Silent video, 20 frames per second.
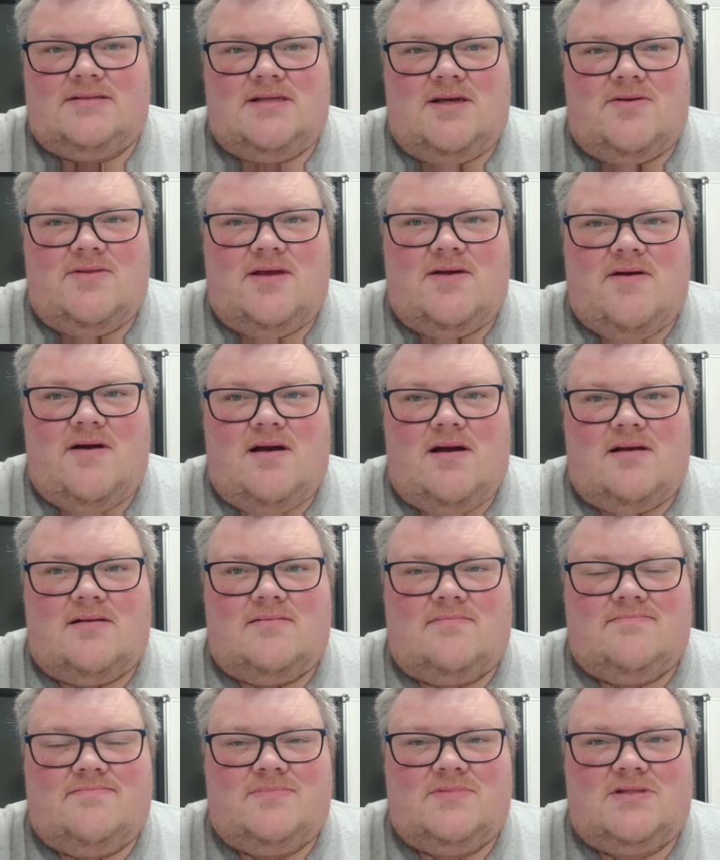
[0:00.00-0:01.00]
So
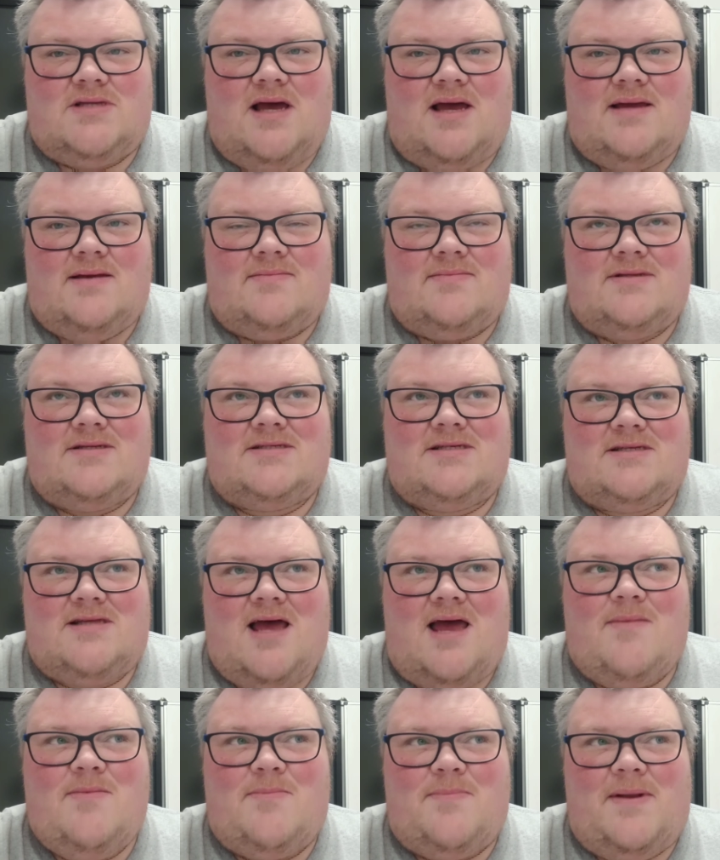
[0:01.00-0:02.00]
there's a
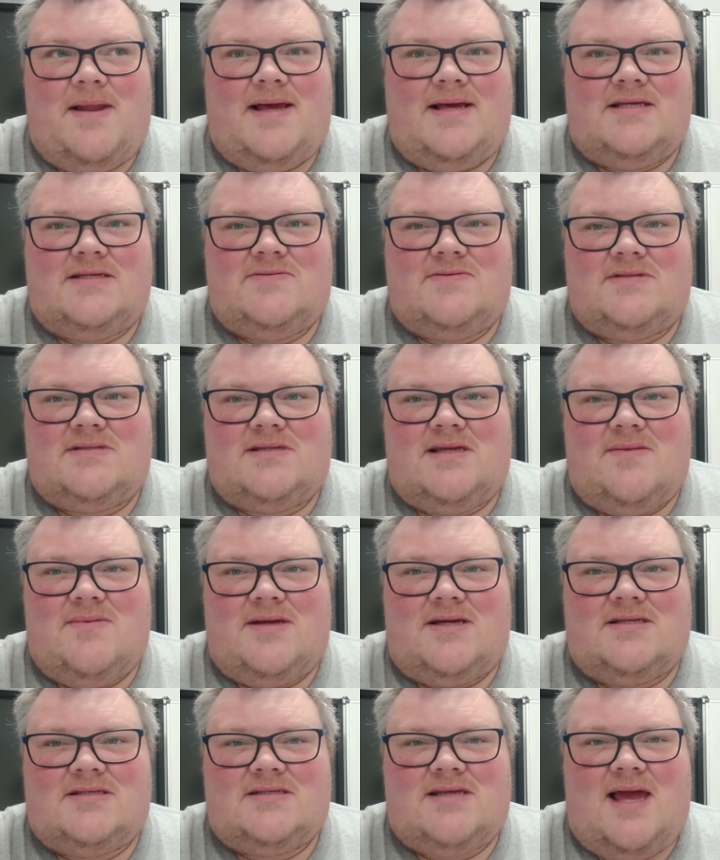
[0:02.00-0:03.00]
time and place for
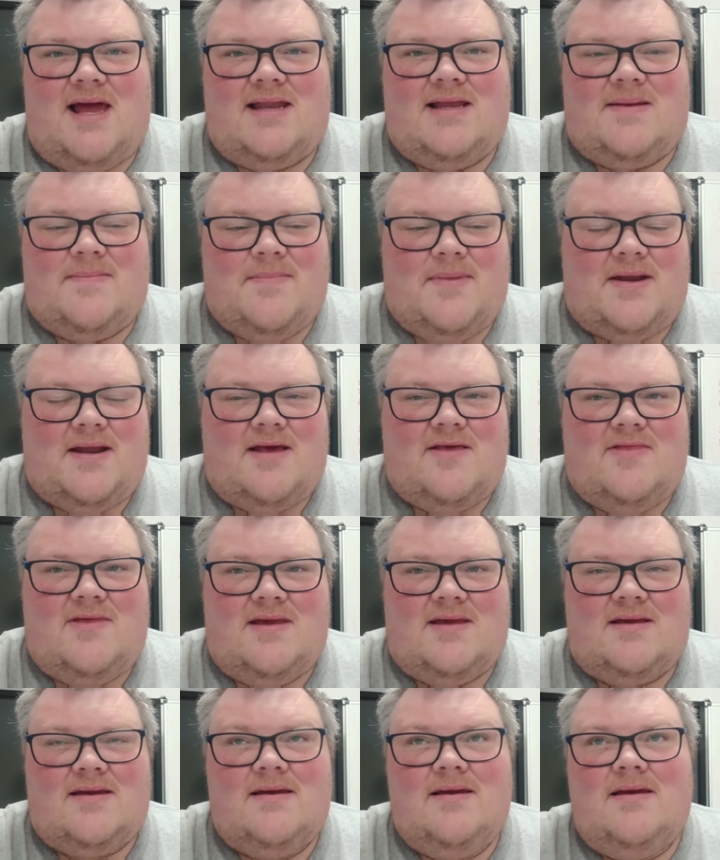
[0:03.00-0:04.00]
skimming and scanning, but I
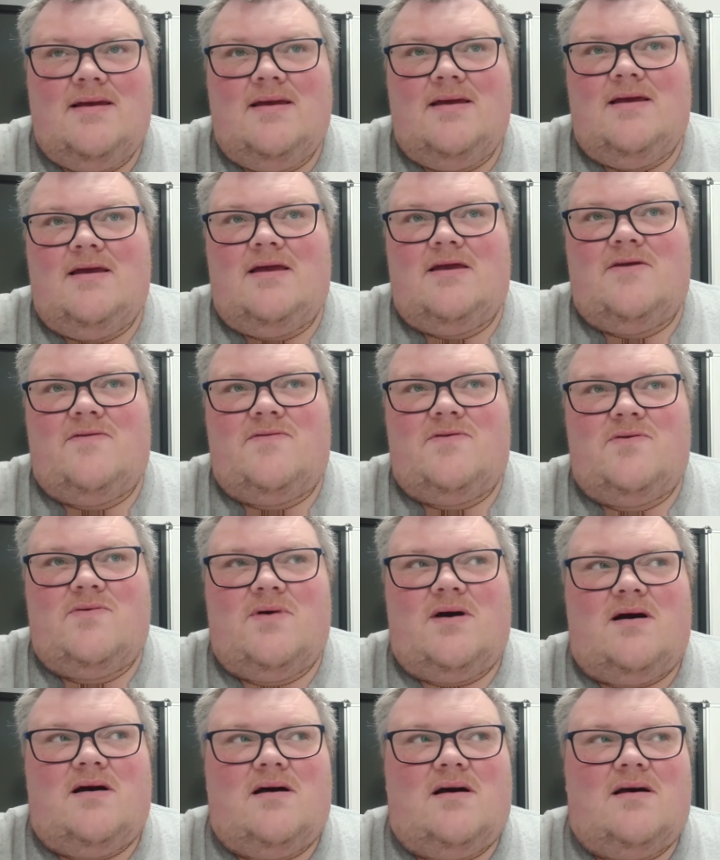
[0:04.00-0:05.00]
think if
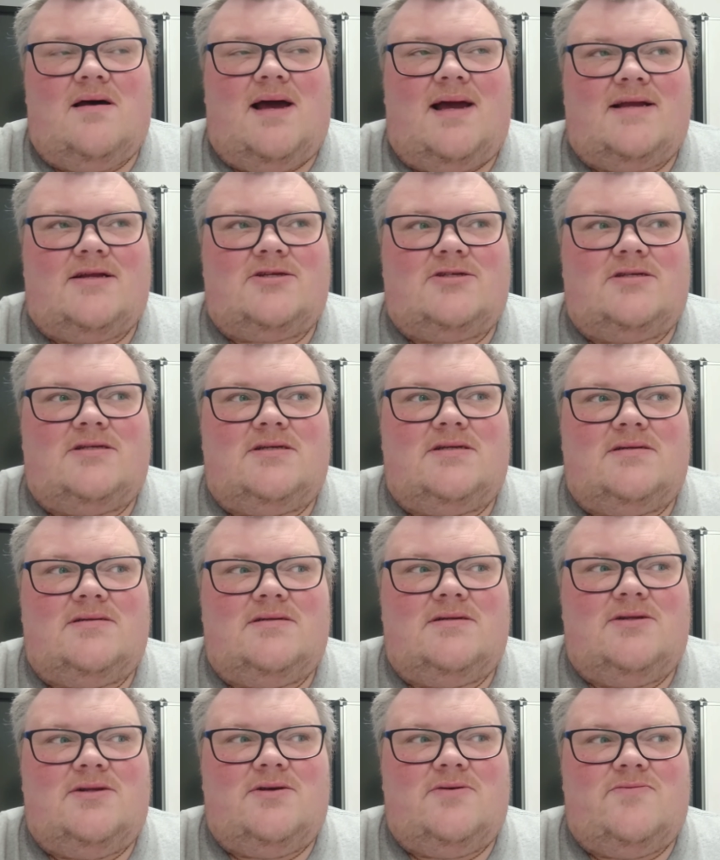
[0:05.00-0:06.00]
you are actually,
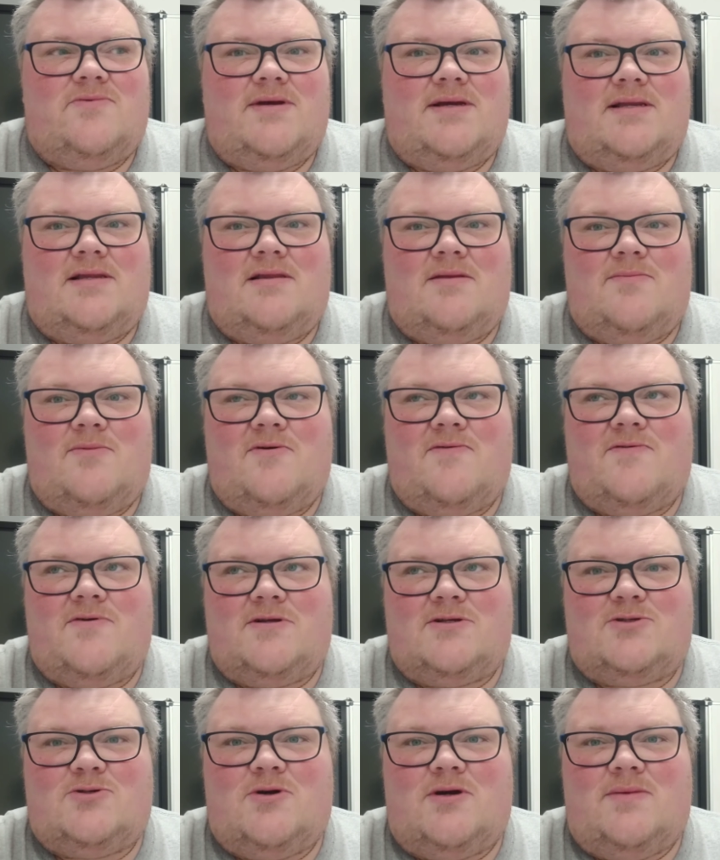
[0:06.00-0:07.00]
you know, reading the book for
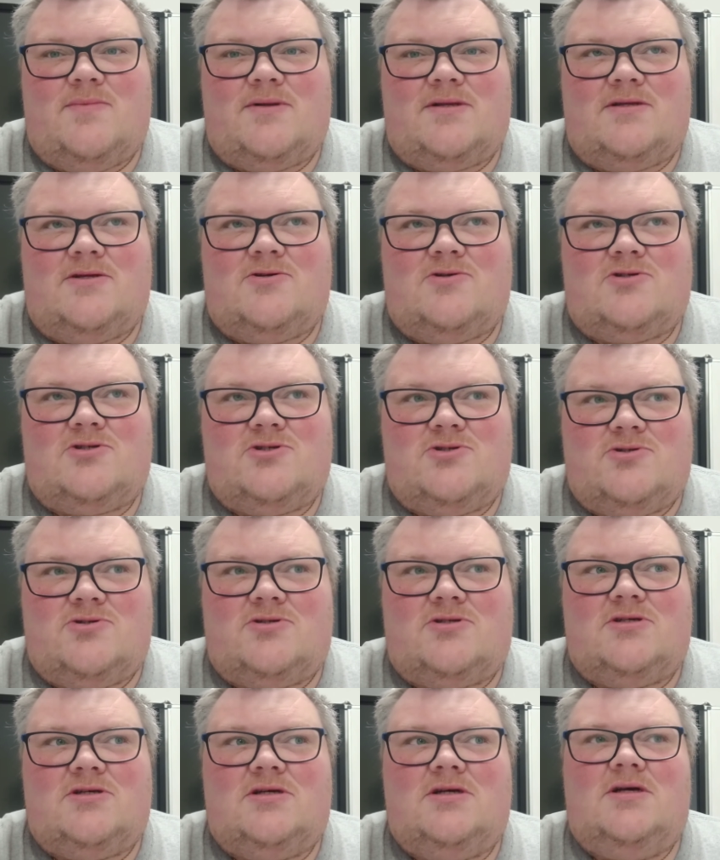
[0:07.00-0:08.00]
enjoyment, you
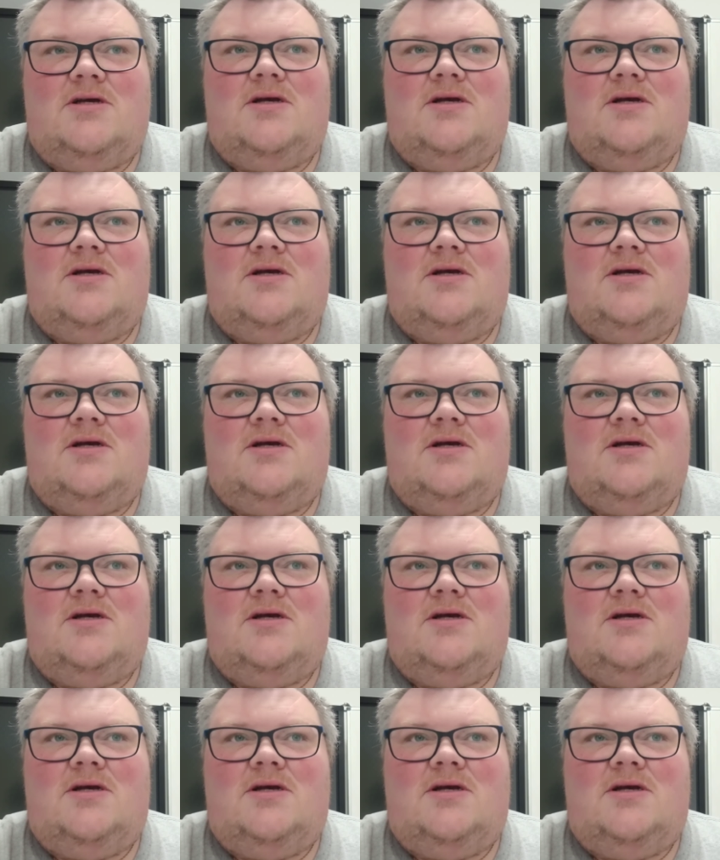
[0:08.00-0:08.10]
should